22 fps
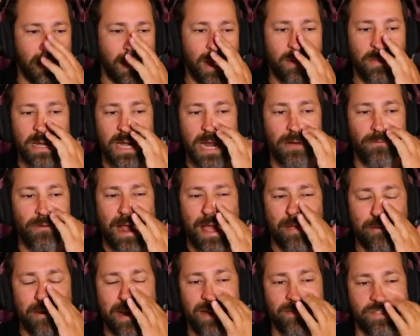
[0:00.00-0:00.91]
I mean, I'd
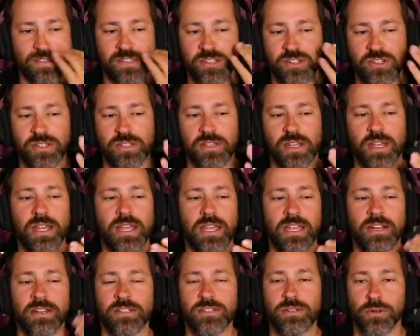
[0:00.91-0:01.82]
rather have, just
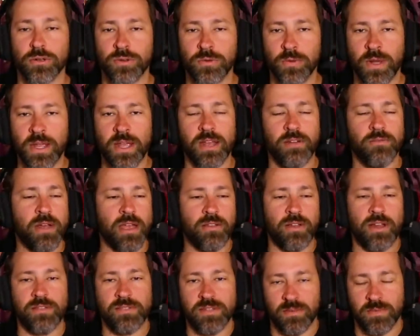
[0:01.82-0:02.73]
in a certain way, I'd
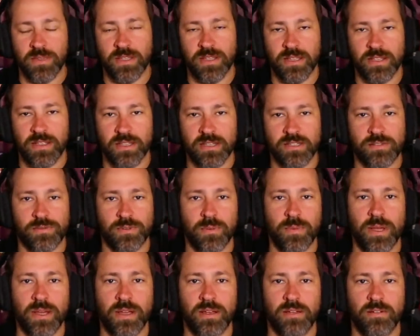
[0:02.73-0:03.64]
rather have something like this
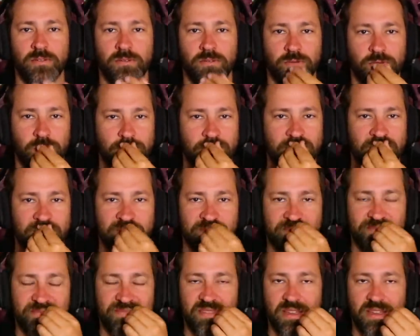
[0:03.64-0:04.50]
from a